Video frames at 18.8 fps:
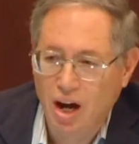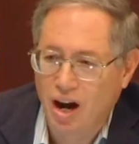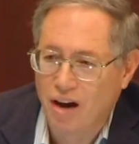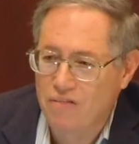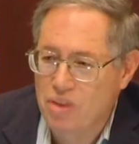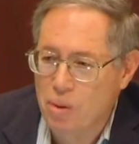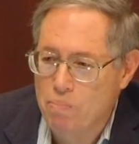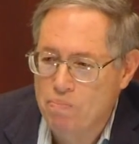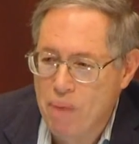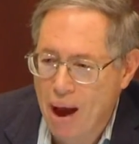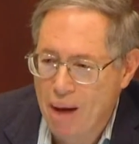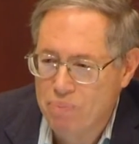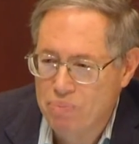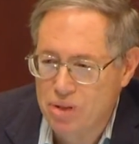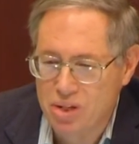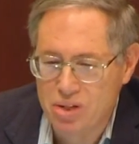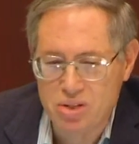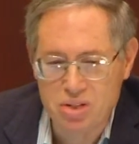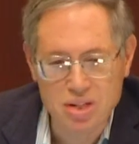of the
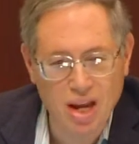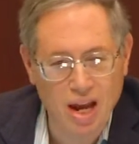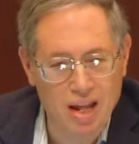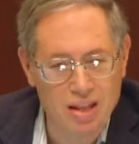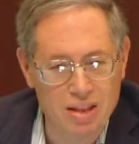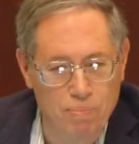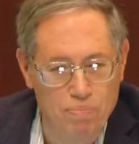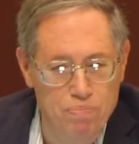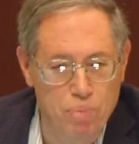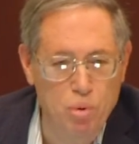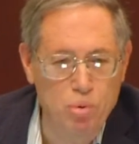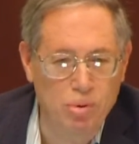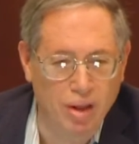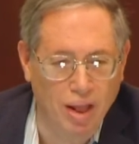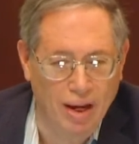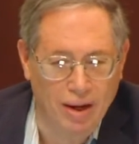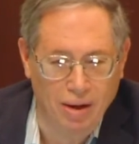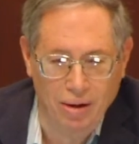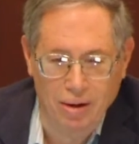Baptist and the
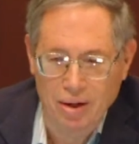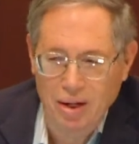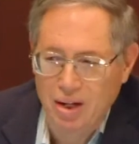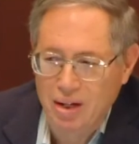bootlegger.